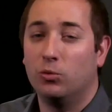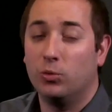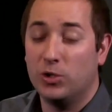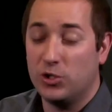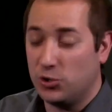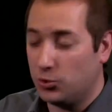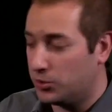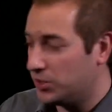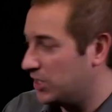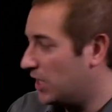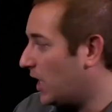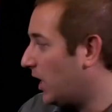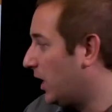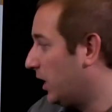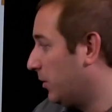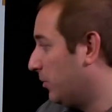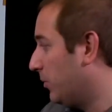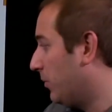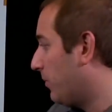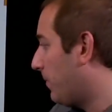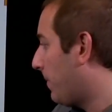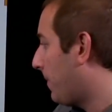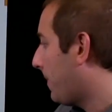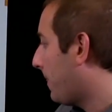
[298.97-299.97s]
with your time.
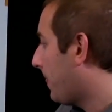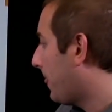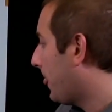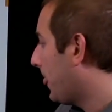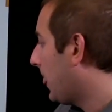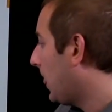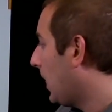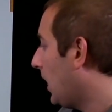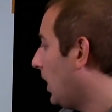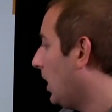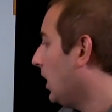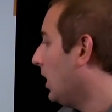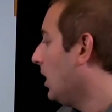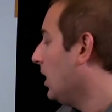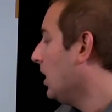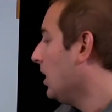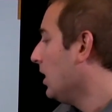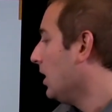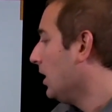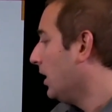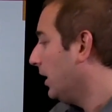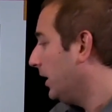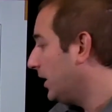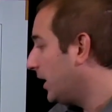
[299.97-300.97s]

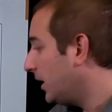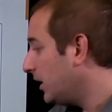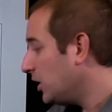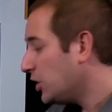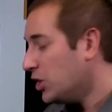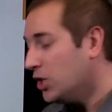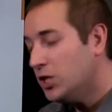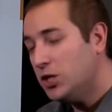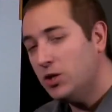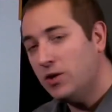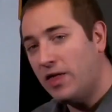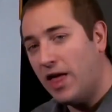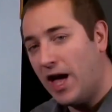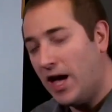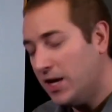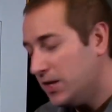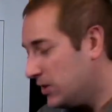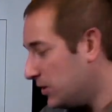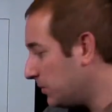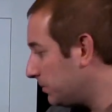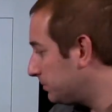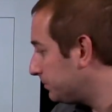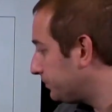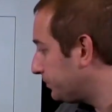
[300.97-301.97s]
In addition to
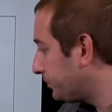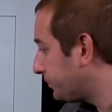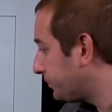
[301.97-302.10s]
that,